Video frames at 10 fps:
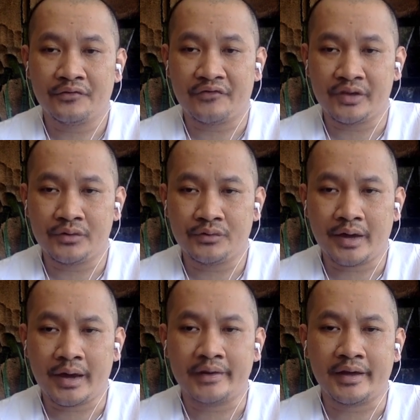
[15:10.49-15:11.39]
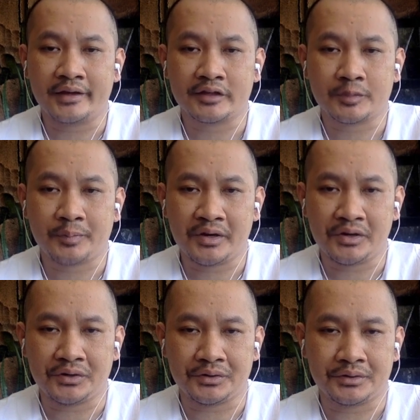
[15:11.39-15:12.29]
view and
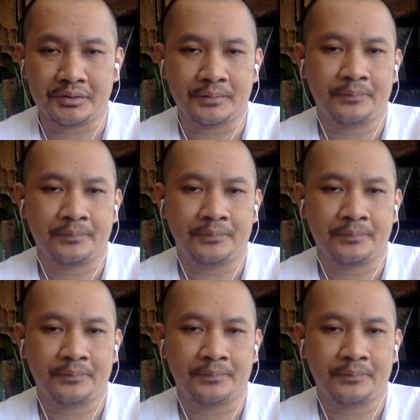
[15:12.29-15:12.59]
experience.